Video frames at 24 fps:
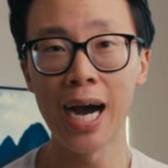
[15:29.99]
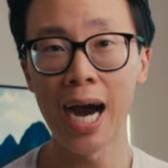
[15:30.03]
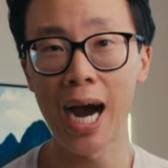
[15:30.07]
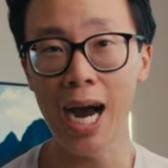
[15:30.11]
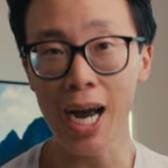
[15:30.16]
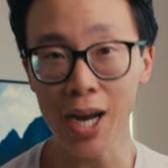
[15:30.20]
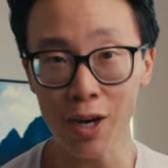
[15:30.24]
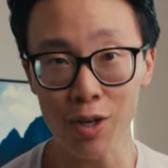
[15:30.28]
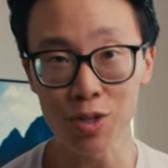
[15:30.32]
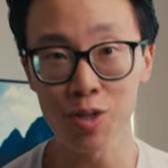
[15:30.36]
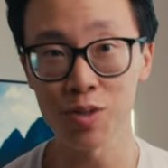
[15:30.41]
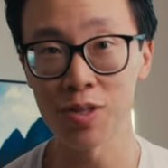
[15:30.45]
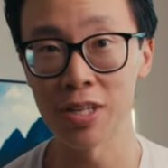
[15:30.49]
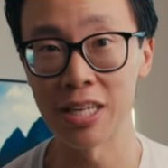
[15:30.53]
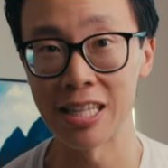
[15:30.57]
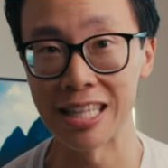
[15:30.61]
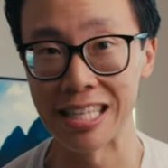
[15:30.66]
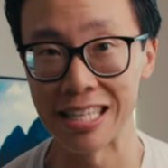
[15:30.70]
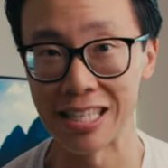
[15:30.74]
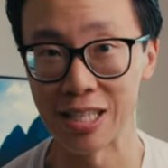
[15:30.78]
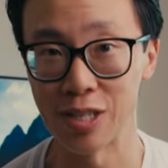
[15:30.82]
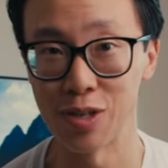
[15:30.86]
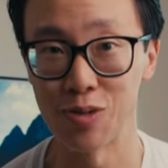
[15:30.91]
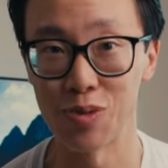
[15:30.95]
I also think
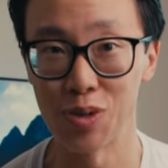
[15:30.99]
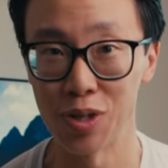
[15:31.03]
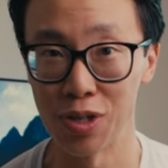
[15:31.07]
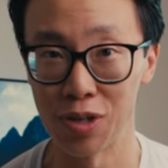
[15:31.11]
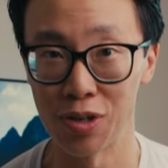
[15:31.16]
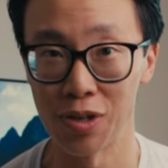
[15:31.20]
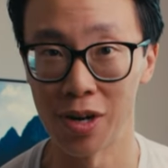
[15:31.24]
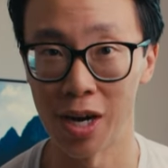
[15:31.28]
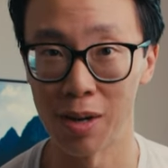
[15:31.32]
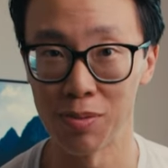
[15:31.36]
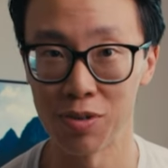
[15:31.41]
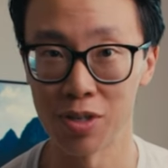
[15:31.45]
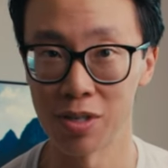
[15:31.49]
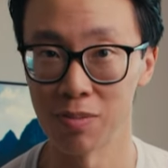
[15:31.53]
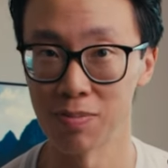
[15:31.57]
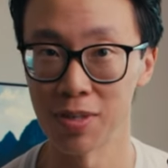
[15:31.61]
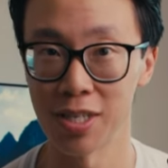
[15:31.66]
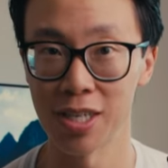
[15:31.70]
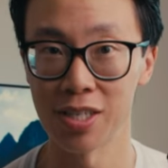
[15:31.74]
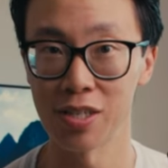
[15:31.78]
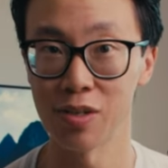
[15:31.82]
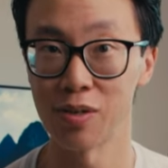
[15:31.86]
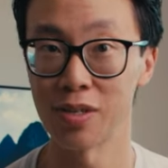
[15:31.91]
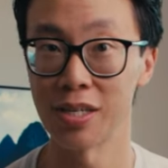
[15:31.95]
this is a really good option
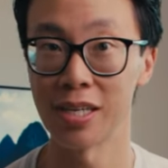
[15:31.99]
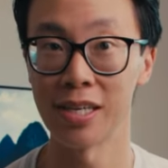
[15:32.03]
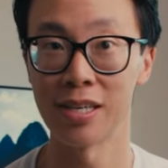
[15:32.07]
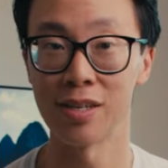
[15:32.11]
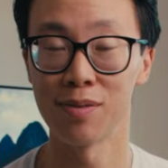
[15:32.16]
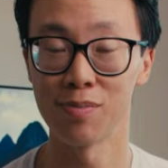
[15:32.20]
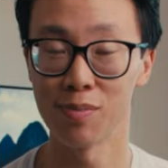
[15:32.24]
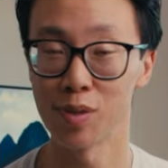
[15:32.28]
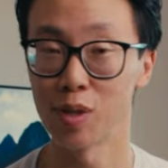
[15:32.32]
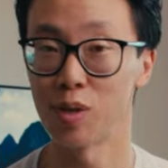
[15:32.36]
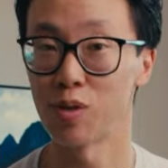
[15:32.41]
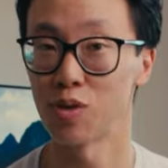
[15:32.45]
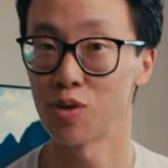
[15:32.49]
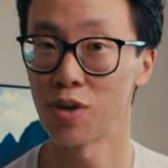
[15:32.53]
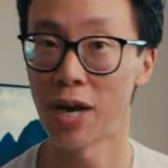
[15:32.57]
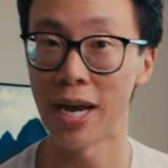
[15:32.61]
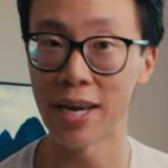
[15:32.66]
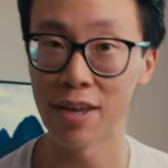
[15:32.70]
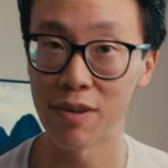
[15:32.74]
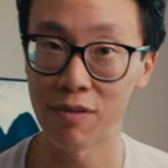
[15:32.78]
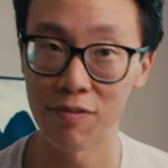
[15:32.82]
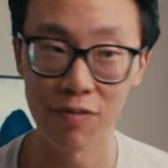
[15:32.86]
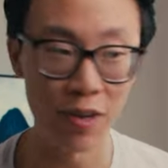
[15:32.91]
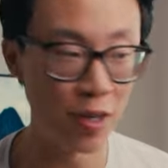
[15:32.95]
because of the little
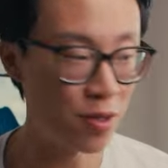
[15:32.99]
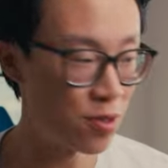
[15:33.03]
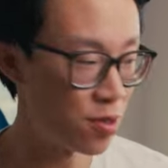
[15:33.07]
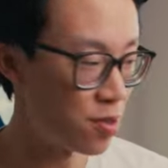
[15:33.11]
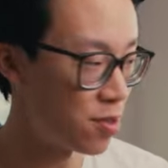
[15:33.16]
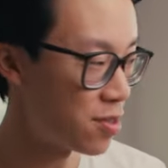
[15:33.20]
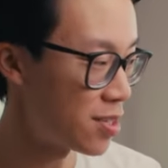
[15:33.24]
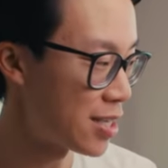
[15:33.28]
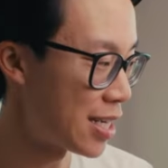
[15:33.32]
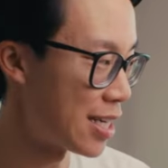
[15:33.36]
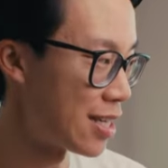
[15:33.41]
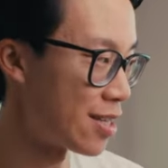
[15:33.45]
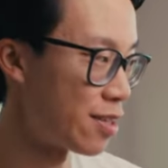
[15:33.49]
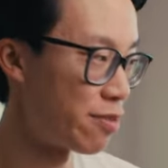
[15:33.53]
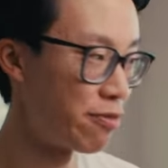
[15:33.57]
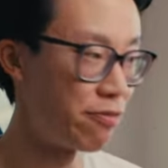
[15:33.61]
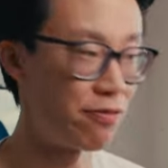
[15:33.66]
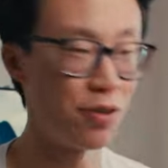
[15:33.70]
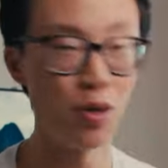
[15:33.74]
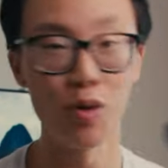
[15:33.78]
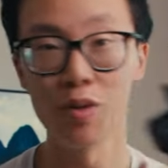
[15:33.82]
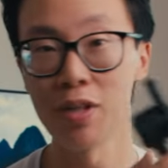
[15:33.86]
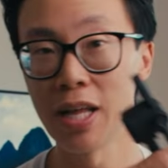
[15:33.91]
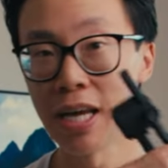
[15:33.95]
tracking features and the
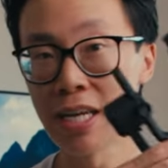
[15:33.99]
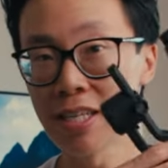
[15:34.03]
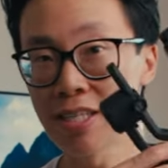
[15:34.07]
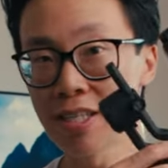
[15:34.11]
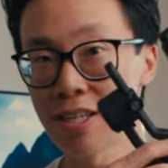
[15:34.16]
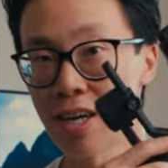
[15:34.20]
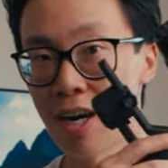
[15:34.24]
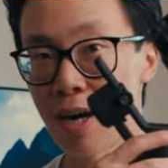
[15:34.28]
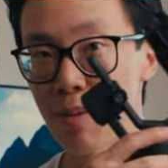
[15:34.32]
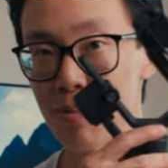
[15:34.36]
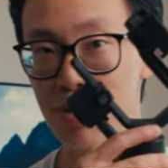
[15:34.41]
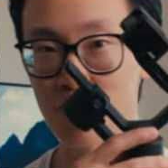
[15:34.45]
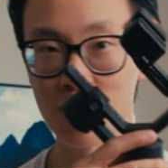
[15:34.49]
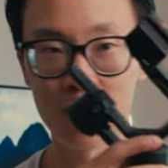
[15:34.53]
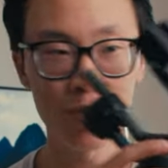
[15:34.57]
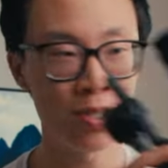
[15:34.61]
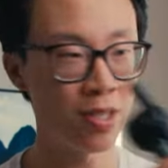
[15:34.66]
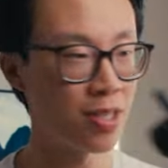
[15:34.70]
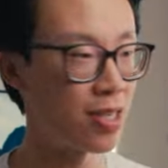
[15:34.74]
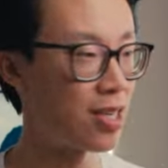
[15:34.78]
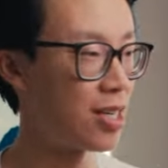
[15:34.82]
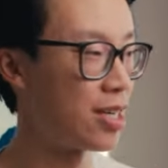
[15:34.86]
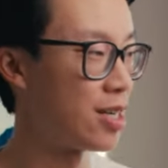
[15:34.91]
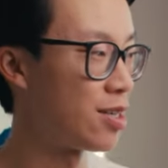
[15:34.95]
fill light option.